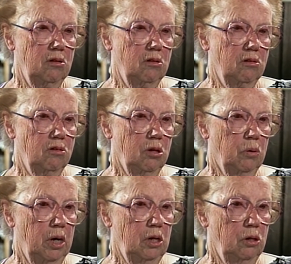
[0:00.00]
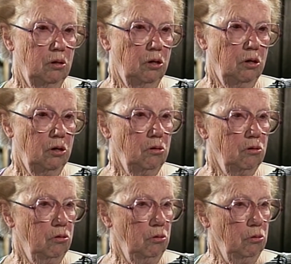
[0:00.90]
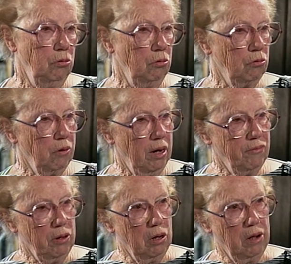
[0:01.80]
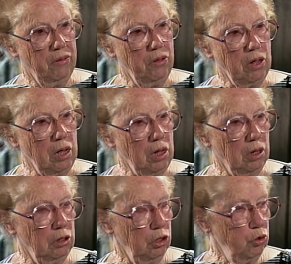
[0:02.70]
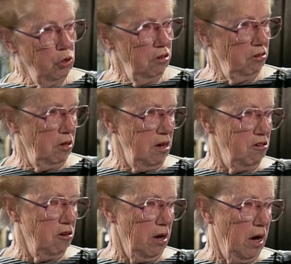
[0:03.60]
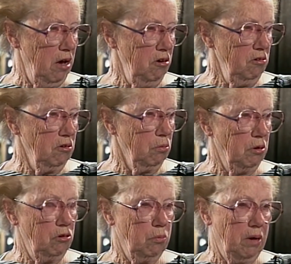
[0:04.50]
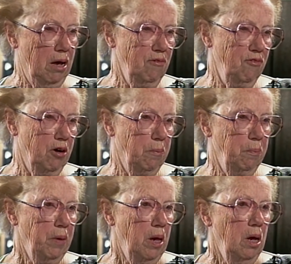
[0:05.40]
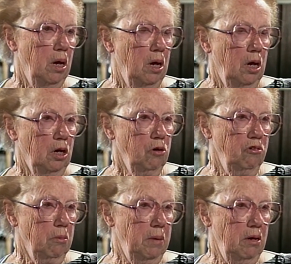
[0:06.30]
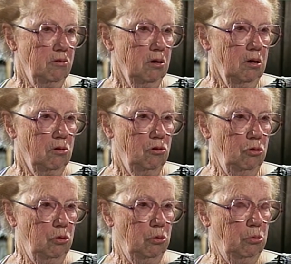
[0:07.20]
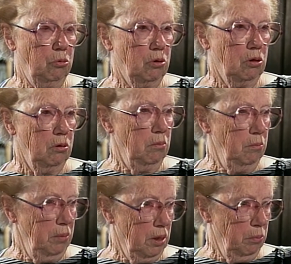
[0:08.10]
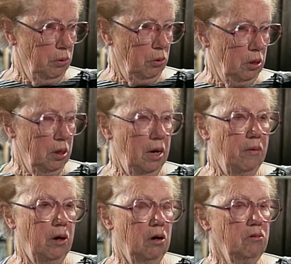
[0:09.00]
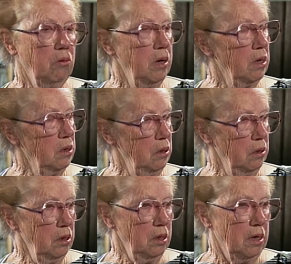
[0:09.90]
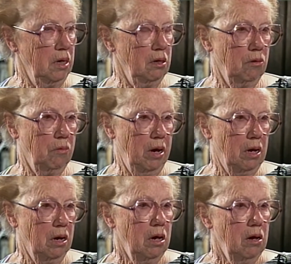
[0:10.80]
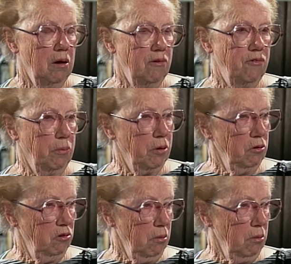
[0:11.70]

so I learned to travel on the Laguna stage lines, which ran from Costa Mesa to Balboa, and they also had another line that ran from Costa